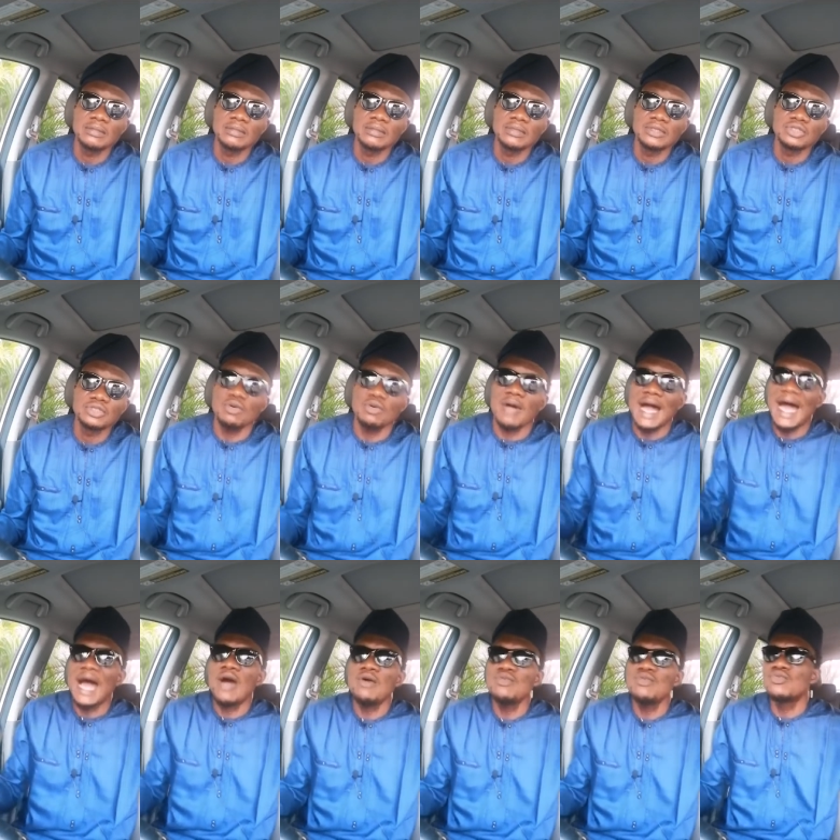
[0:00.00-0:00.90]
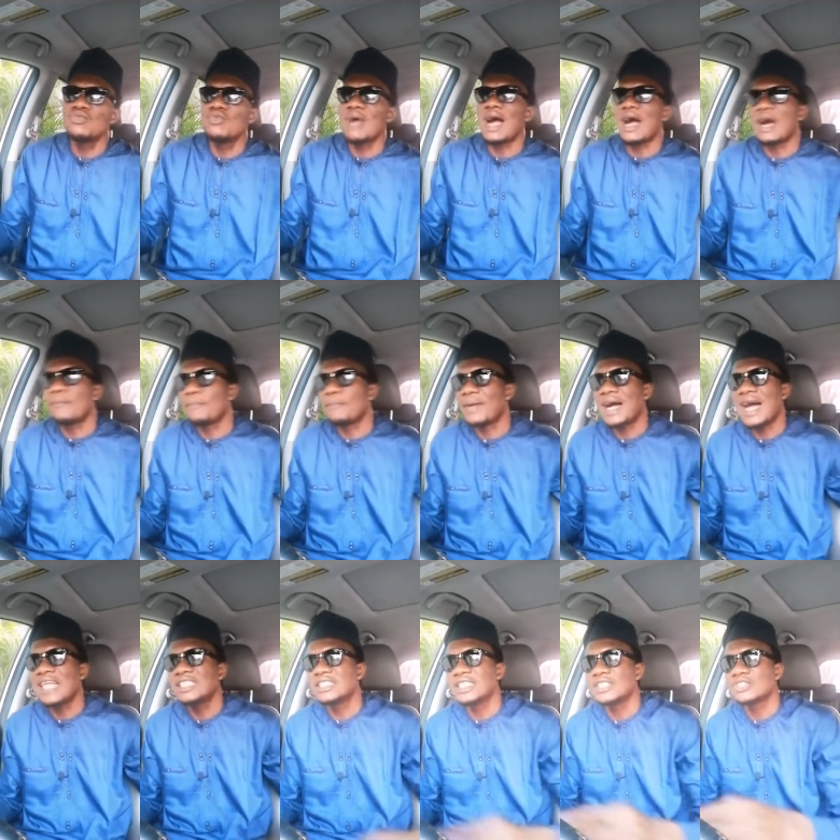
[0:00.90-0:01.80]
So how do our
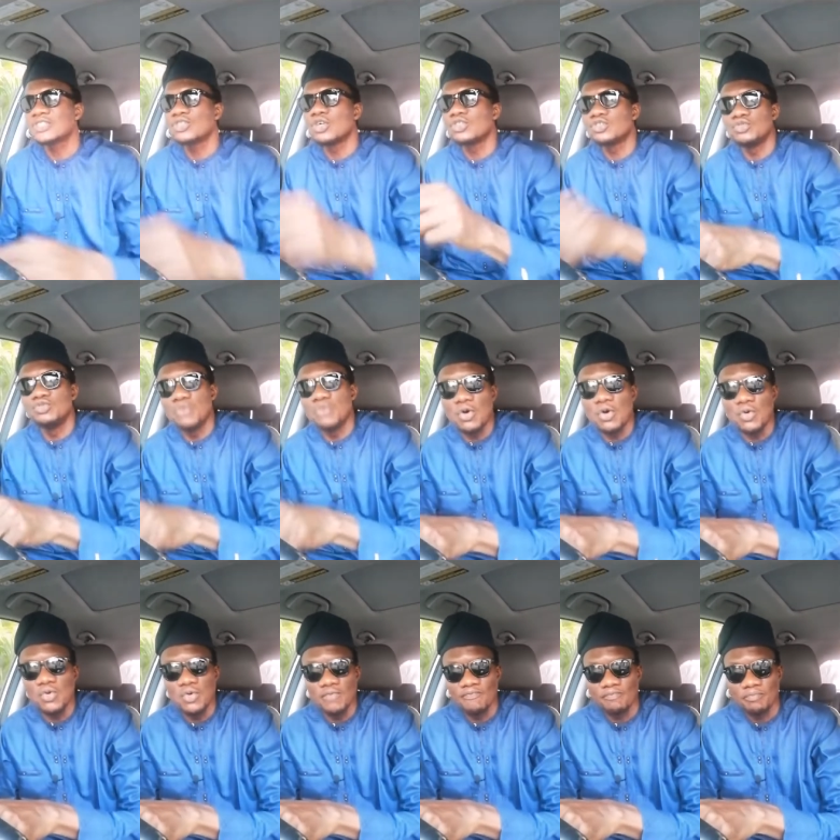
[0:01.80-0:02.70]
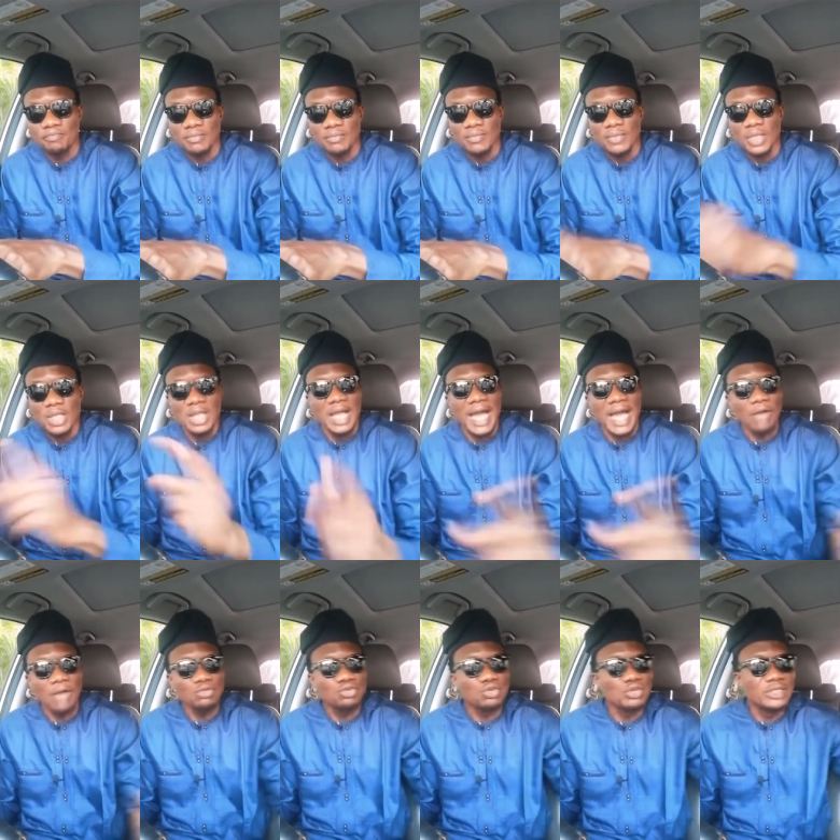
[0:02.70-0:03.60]
ancestors know
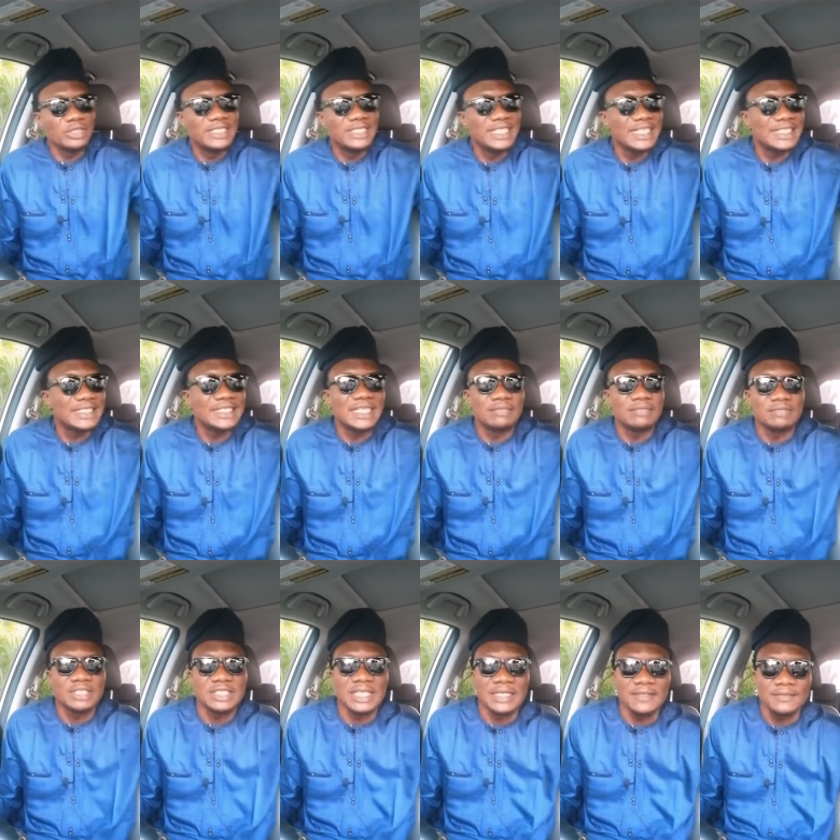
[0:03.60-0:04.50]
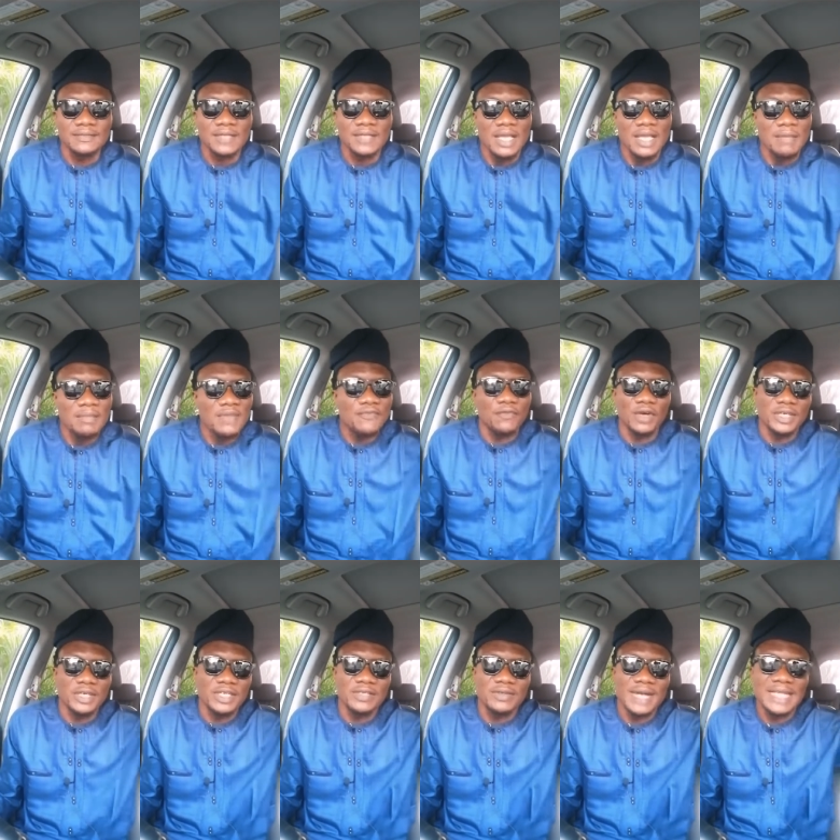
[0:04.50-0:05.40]
how to date themselves before
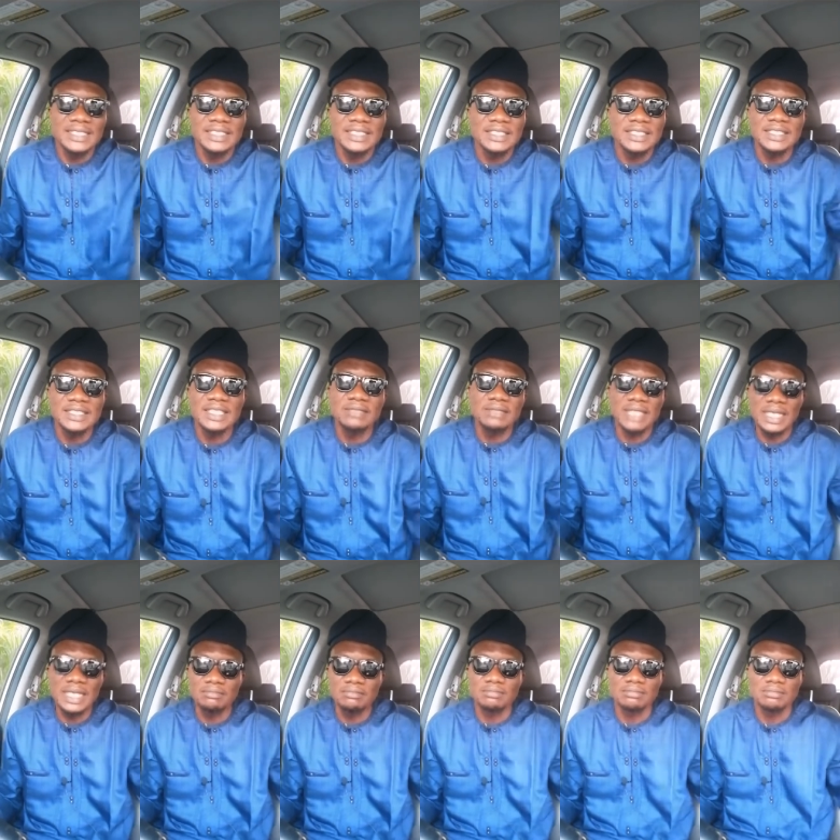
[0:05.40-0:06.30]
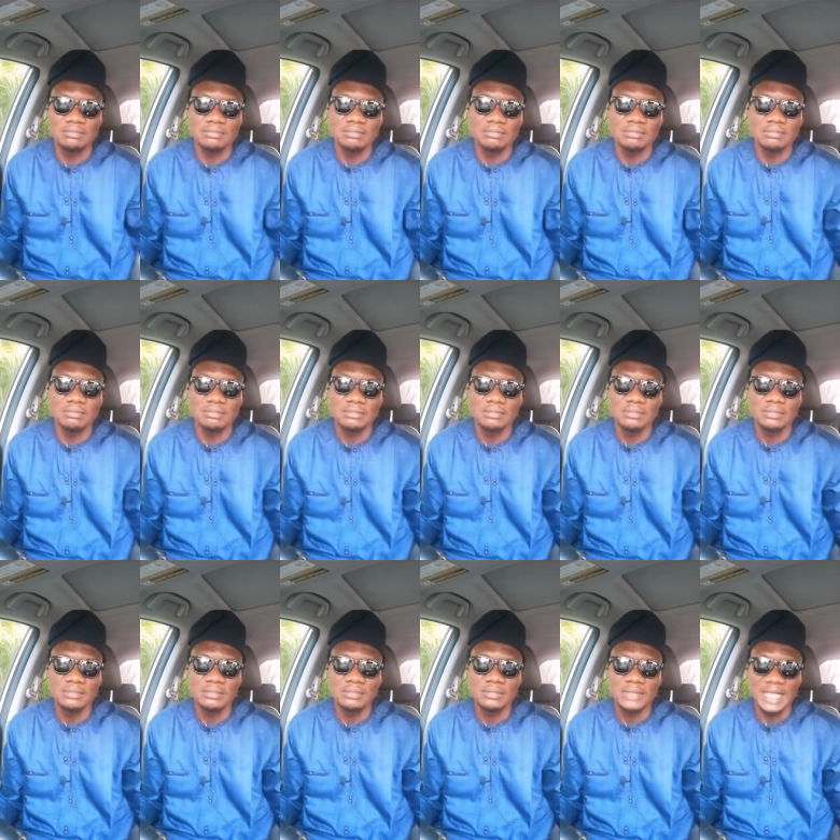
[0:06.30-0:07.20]
the writing system came?
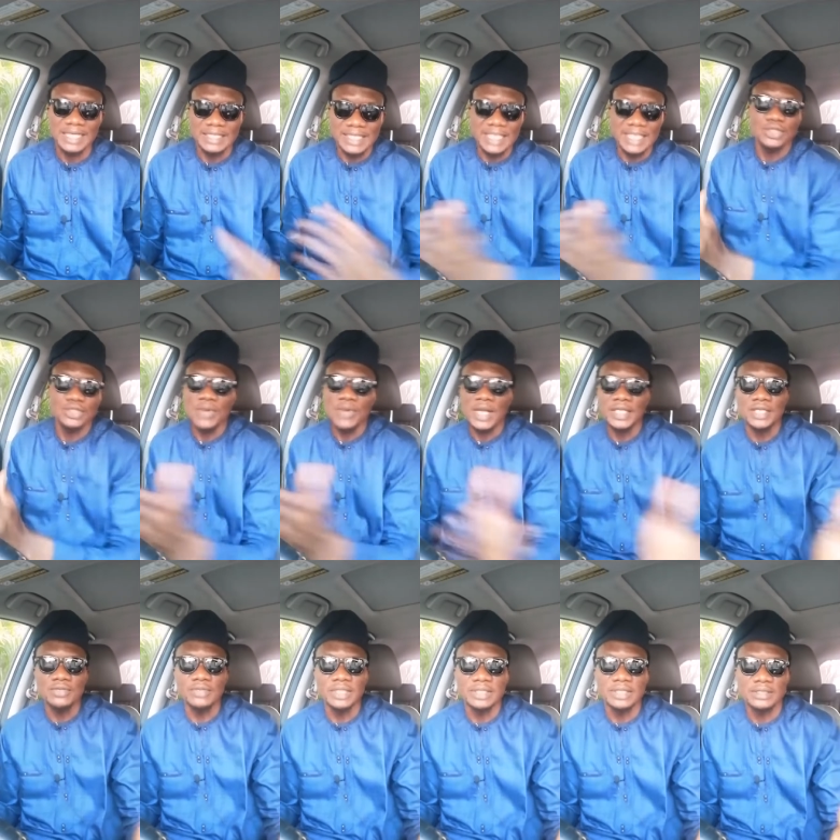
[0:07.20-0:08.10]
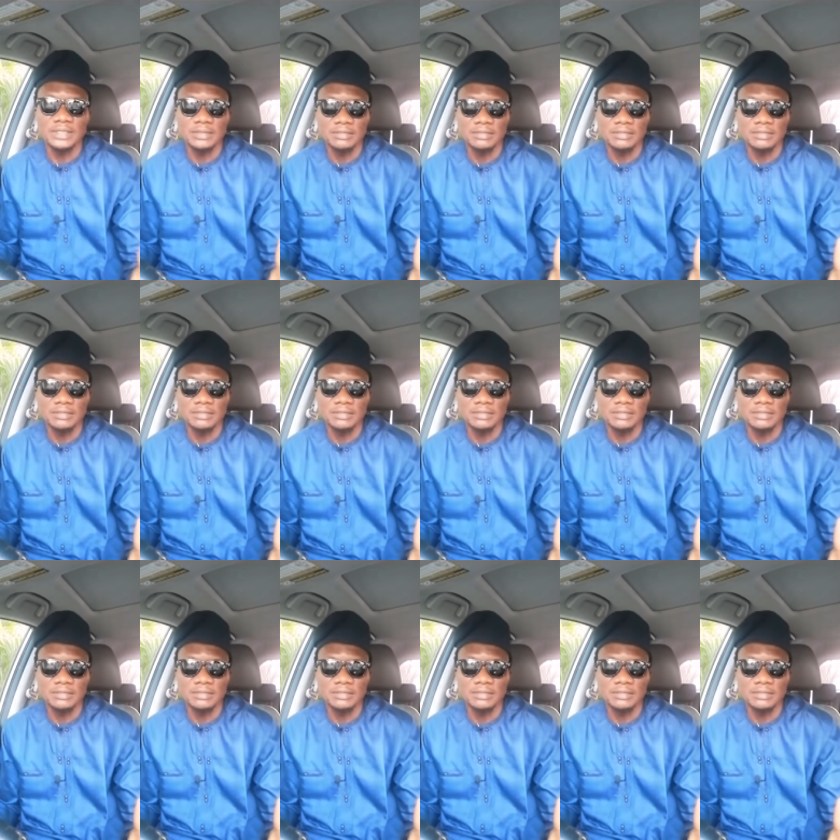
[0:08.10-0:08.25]
And they are so accurate.